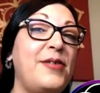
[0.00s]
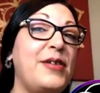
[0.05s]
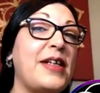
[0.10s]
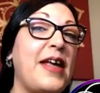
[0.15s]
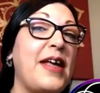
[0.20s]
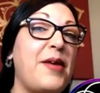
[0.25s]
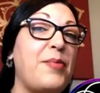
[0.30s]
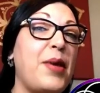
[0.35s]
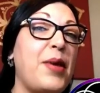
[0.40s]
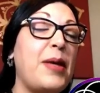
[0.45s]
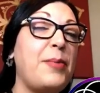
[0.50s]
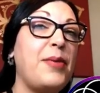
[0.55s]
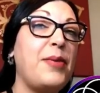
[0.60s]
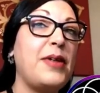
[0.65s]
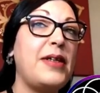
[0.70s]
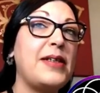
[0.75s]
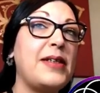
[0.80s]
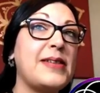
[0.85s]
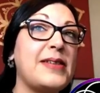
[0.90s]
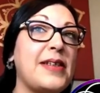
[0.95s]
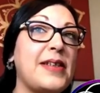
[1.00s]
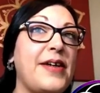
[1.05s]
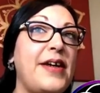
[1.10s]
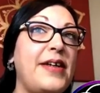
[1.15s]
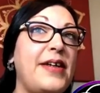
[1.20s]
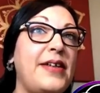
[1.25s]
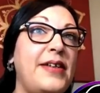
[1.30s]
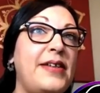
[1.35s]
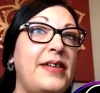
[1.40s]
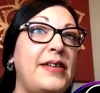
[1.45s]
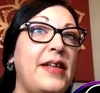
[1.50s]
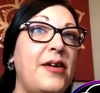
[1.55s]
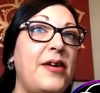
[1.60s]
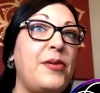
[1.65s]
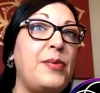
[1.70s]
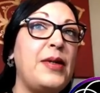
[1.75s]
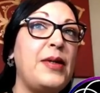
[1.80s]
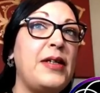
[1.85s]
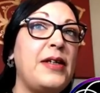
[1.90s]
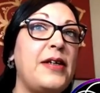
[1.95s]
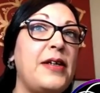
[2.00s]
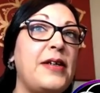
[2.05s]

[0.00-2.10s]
get people excited. That'd be nice.